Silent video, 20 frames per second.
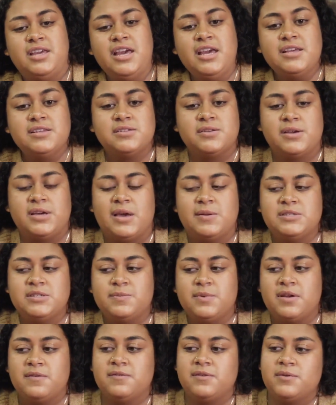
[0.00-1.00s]
Yeah, so I came
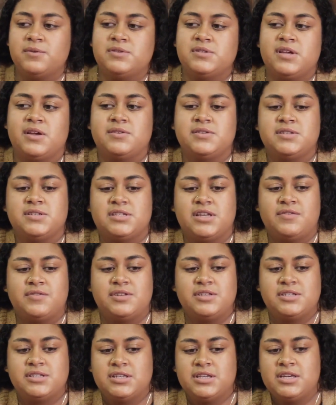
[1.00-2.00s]
to Buffalo in
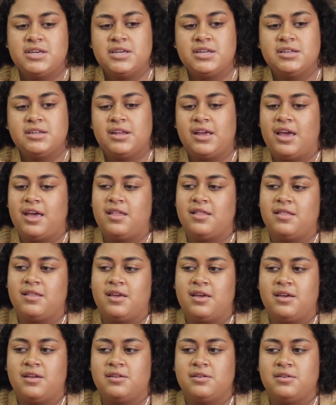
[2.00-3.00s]
2017,
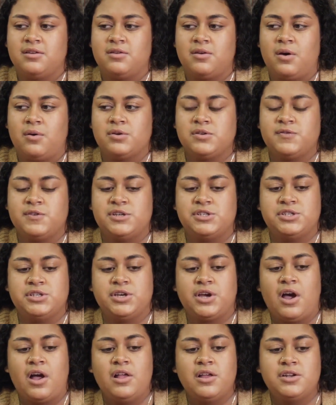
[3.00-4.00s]
and then, I was
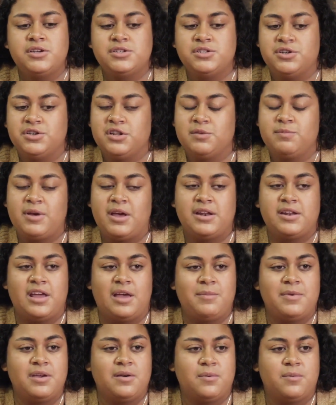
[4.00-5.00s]
finishing college during the
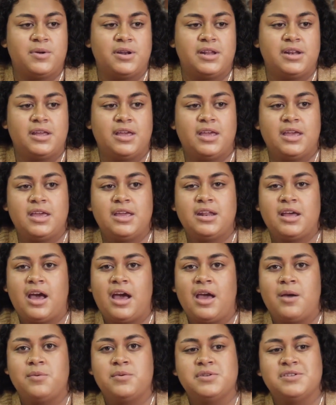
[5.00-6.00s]
pandemic. When it hit,
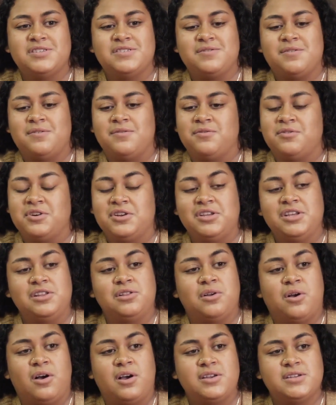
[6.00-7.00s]
I was
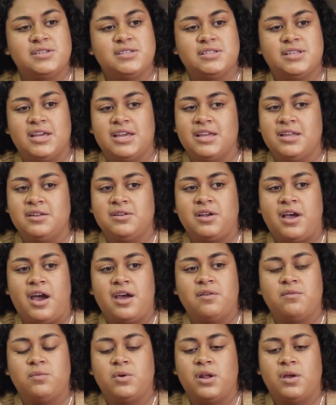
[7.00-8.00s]
really lost in
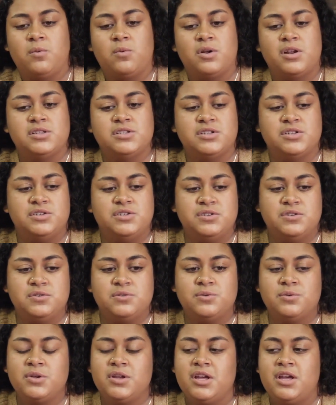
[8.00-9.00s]
kind of what I wanted to
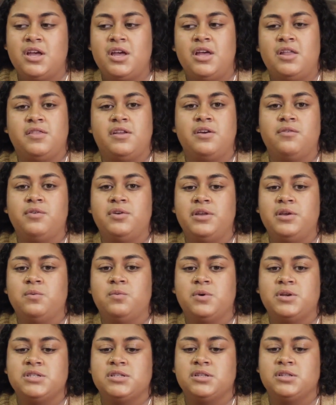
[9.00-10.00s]
do. There
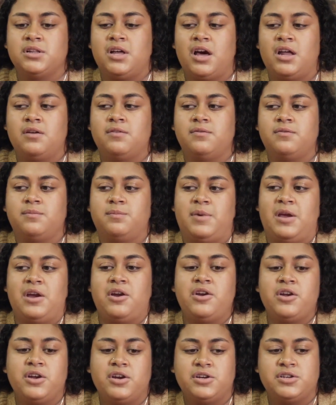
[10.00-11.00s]
really was a lot of
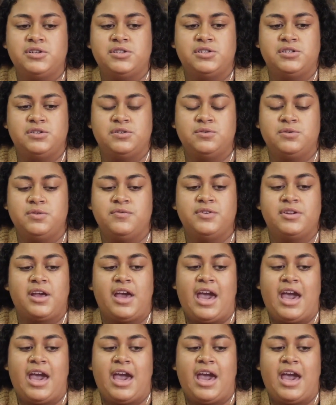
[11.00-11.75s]
barriers to even